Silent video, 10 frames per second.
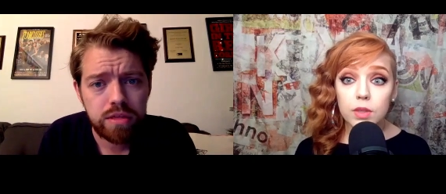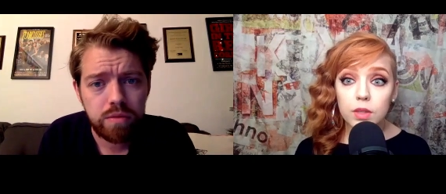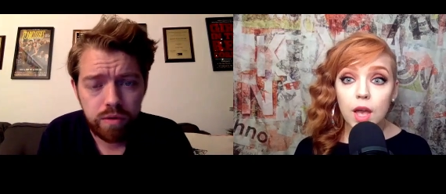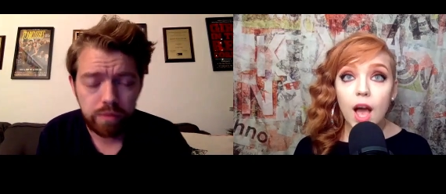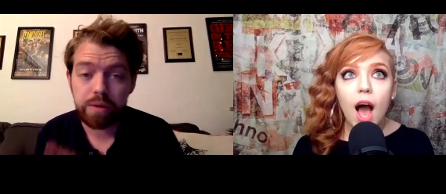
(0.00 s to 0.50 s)

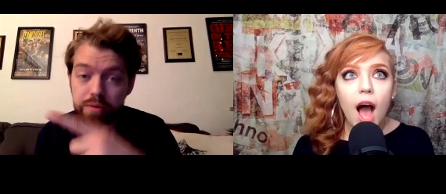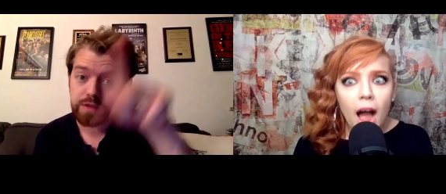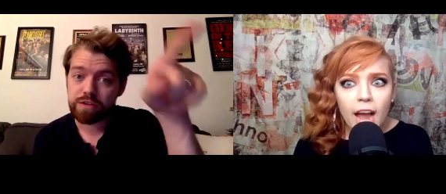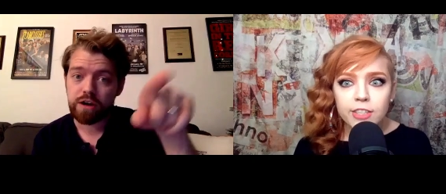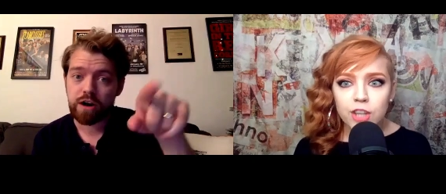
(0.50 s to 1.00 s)
Speaker 1: when we
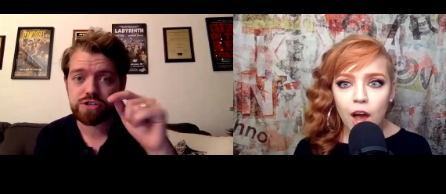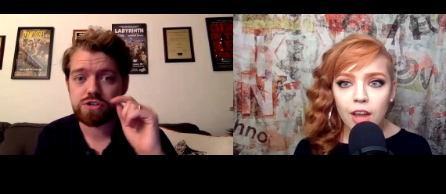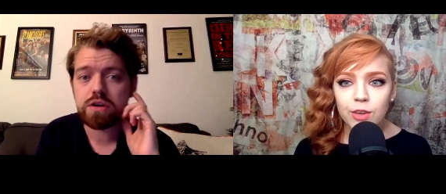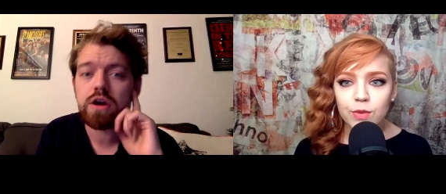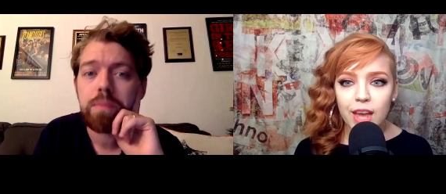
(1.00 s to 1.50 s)
lived? I
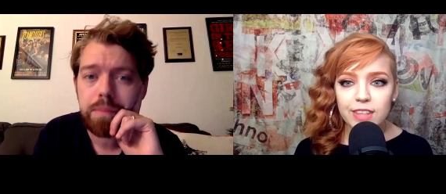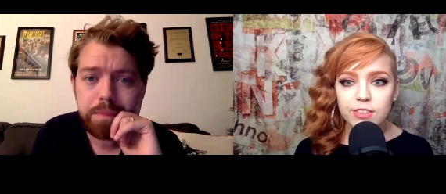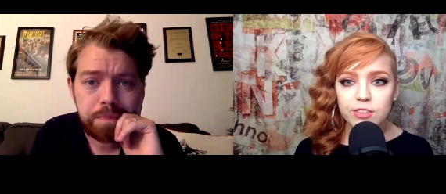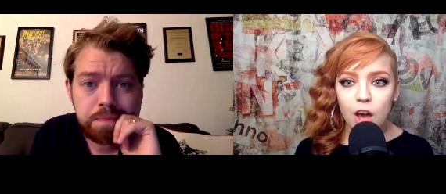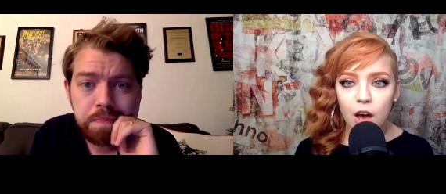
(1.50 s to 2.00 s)
Speaker 2: taught you
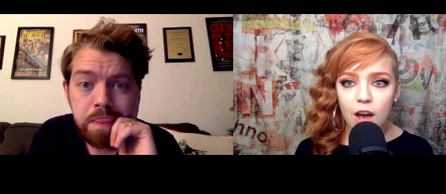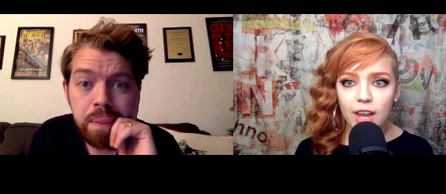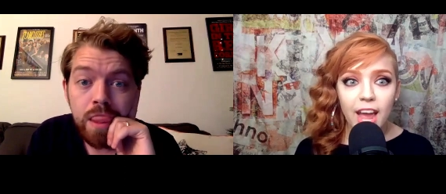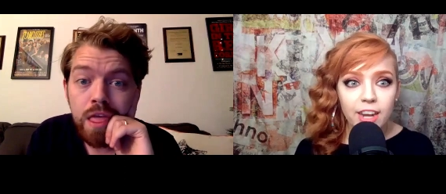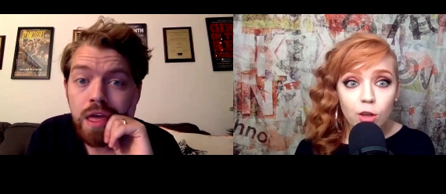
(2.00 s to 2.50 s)
that
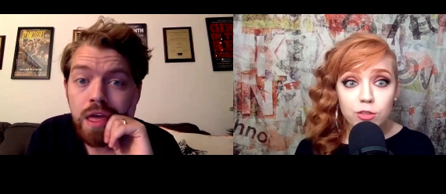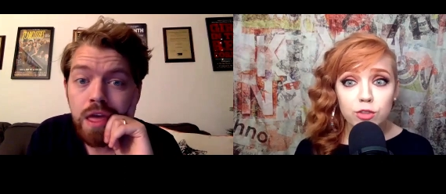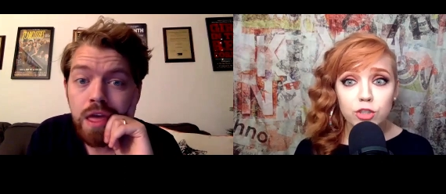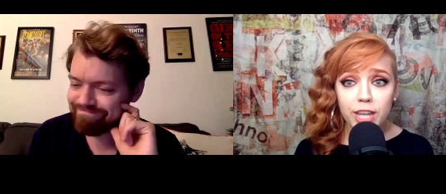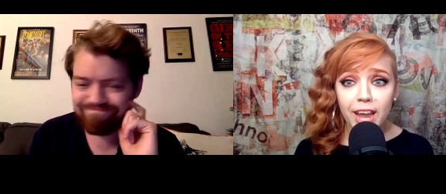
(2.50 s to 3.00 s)
song, and
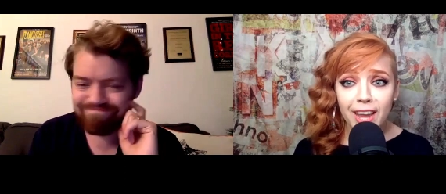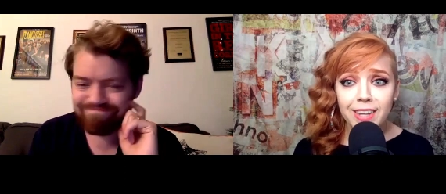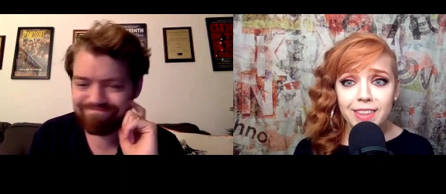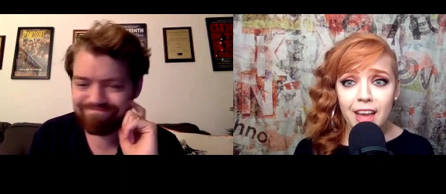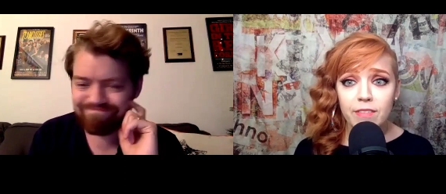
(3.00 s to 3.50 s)
also she
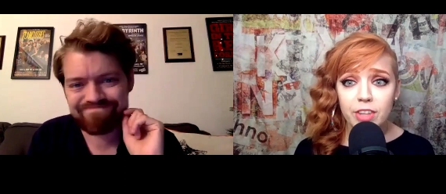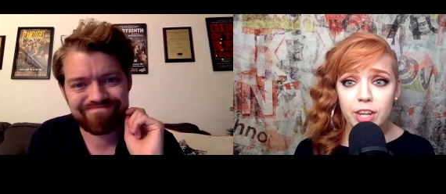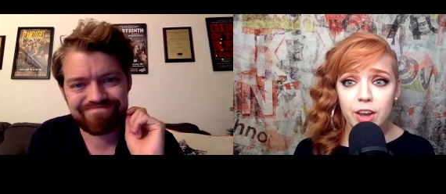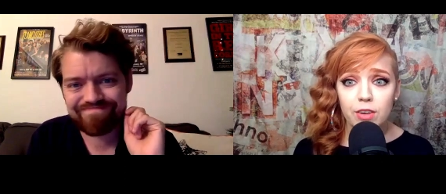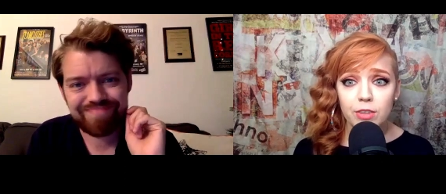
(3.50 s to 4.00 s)
hated that
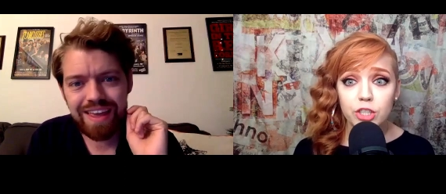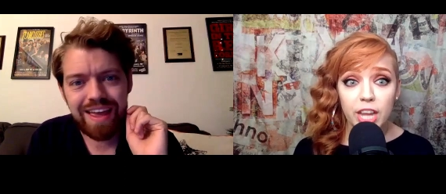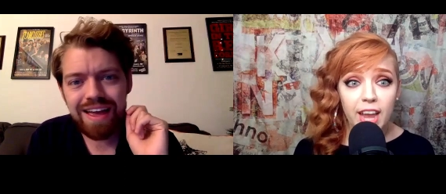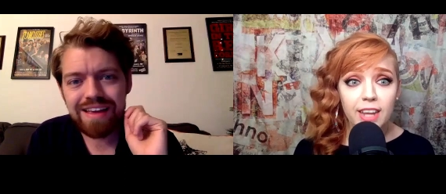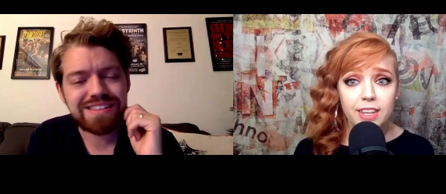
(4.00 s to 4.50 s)
video.
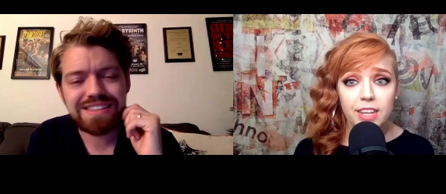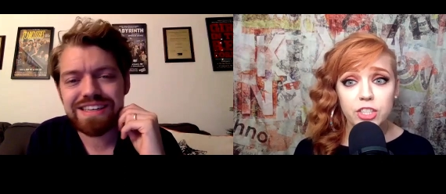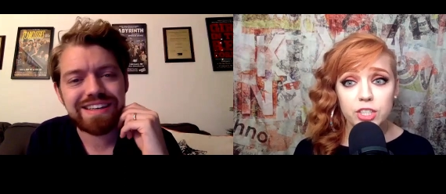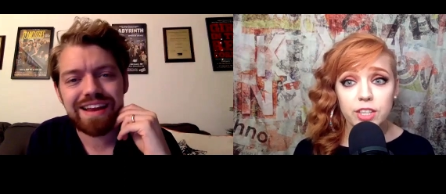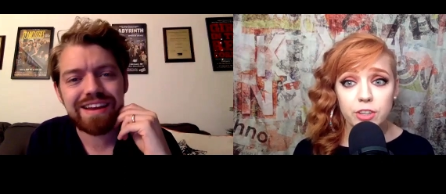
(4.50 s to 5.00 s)
She hated
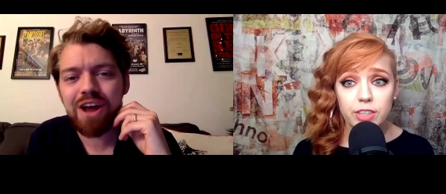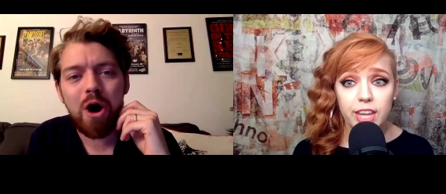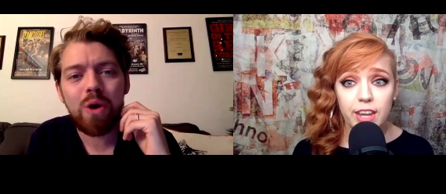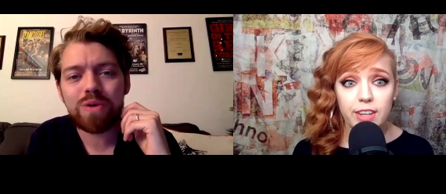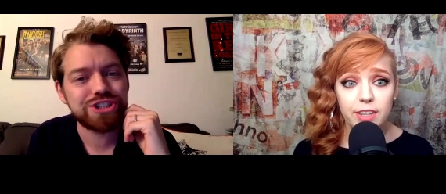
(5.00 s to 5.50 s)
it. She, she didn't
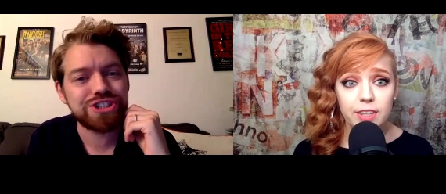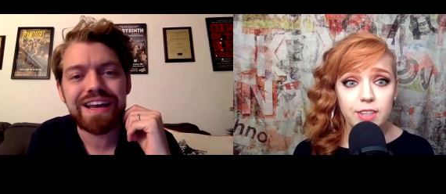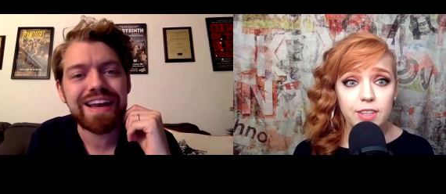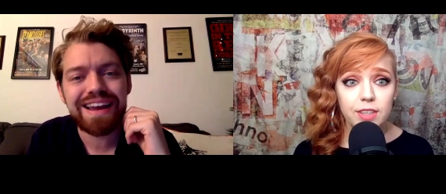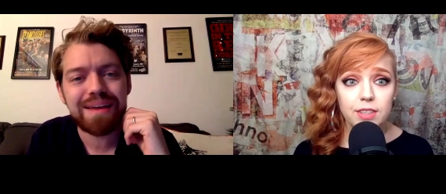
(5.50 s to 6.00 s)
know.
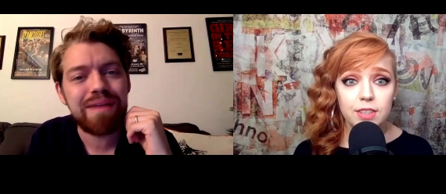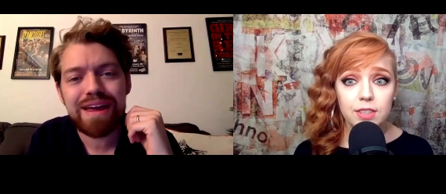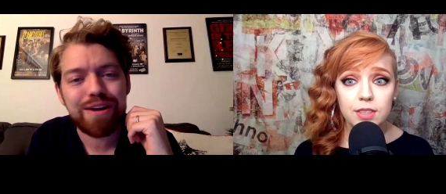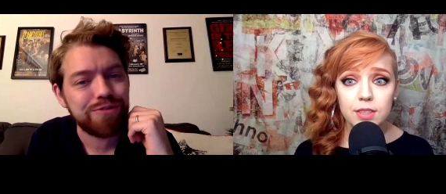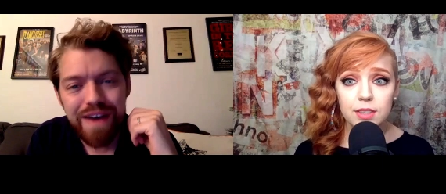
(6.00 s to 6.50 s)
Speaker 1: She
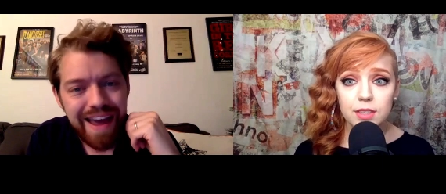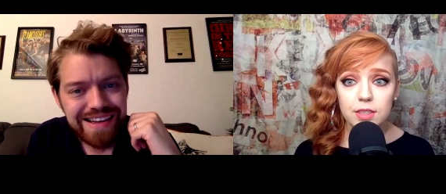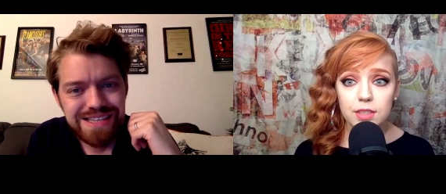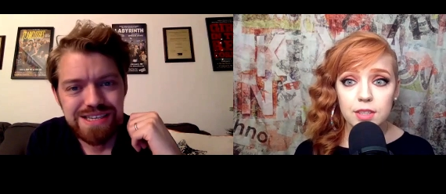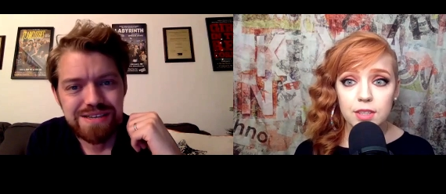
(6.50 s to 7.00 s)
made a
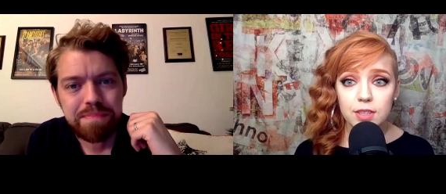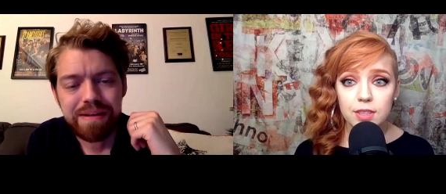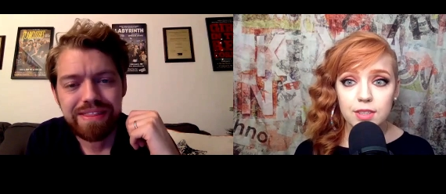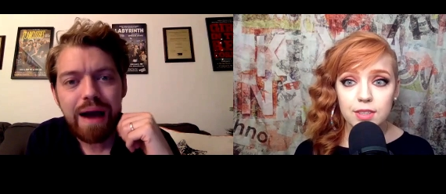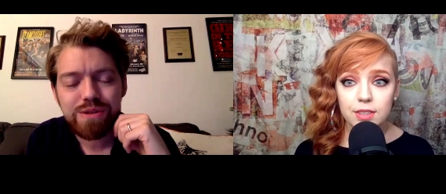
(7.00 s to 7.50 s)
face,
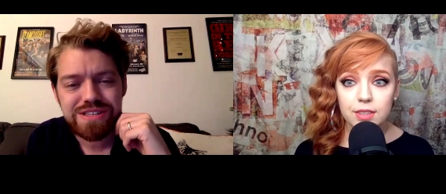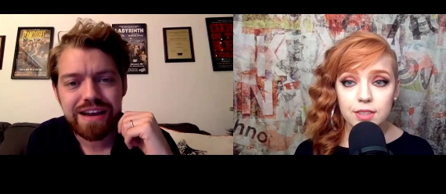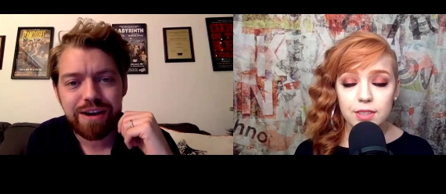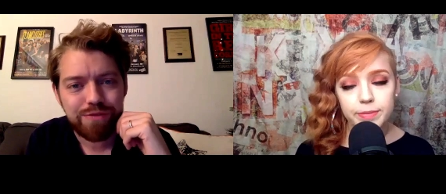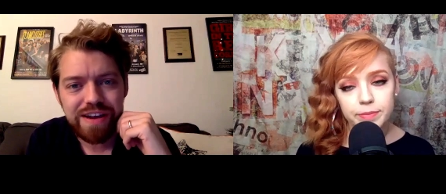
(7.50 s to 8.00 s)
but that was
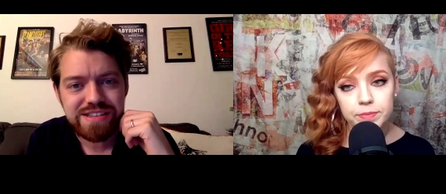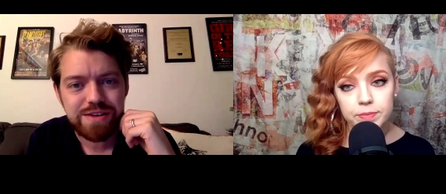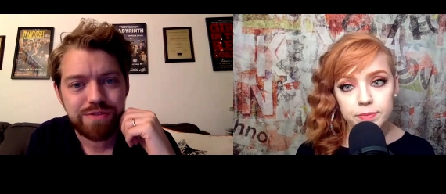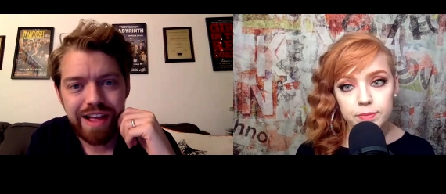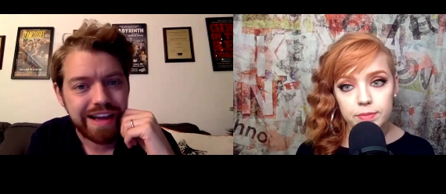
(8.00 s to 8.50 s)
like a face
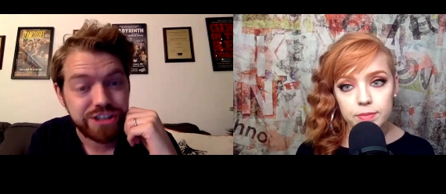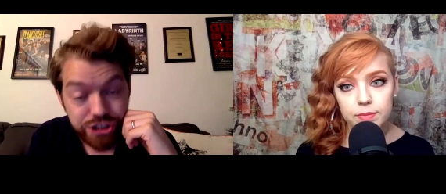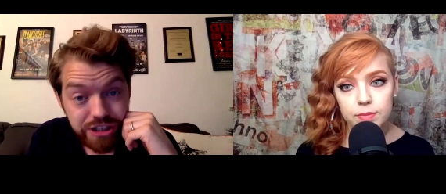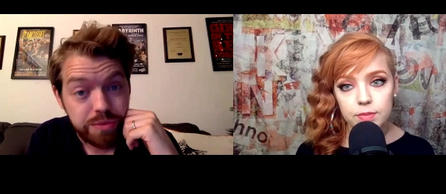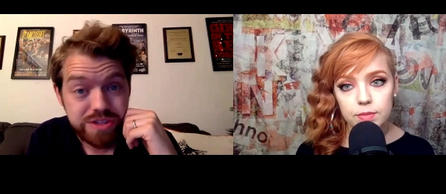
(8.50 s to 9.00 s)
of like
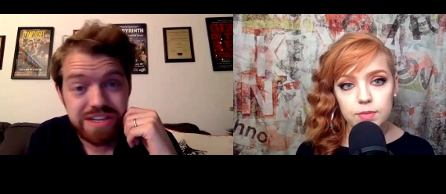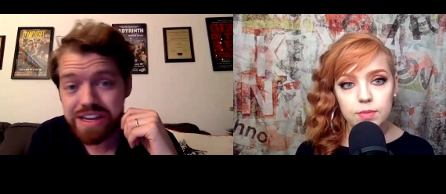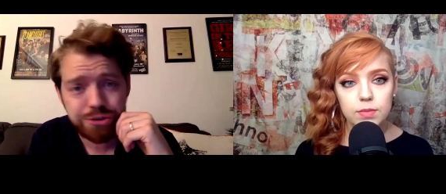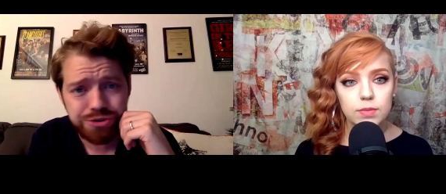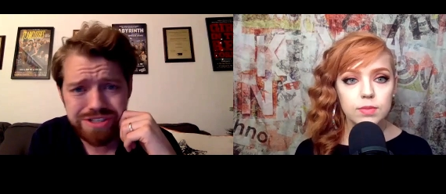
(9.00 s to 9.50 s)
she was
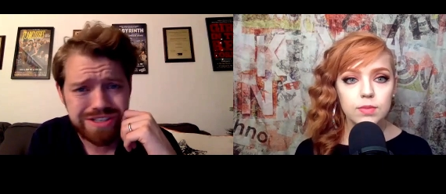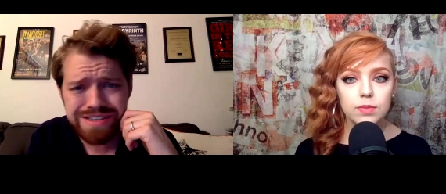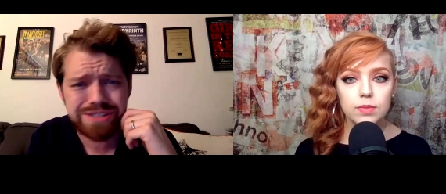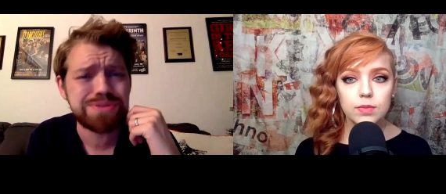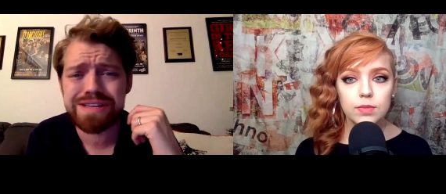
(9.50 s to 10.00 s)

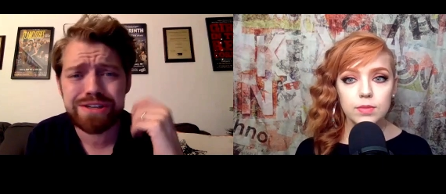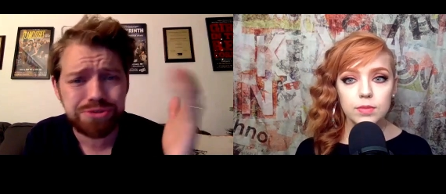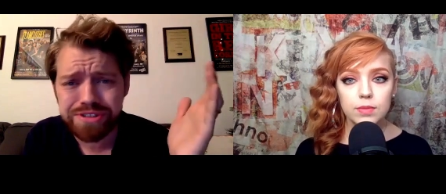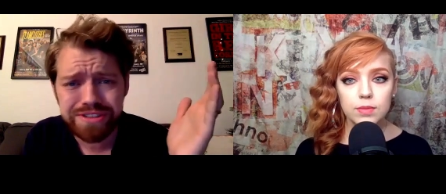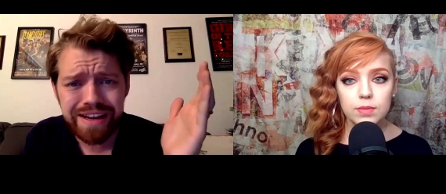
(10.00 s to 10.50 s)
interest. She was
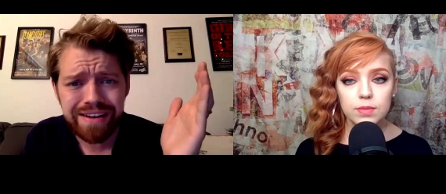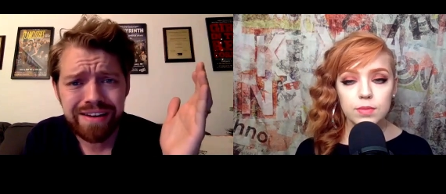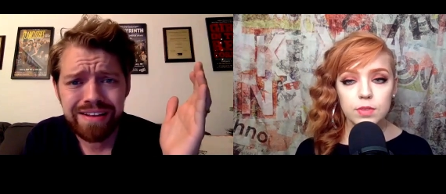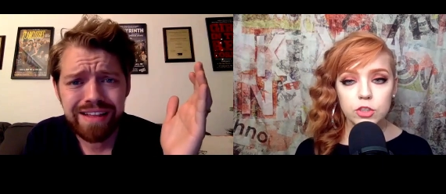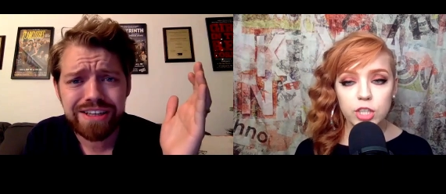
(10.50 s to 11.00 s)
interested.
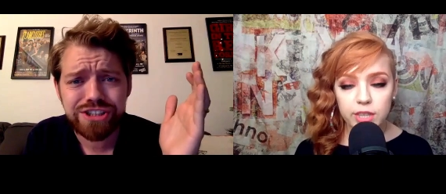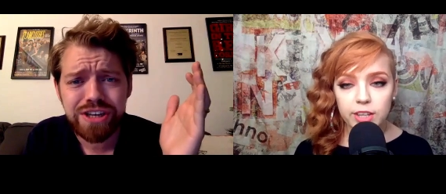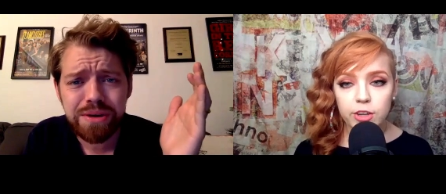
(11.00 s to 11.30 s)
Like she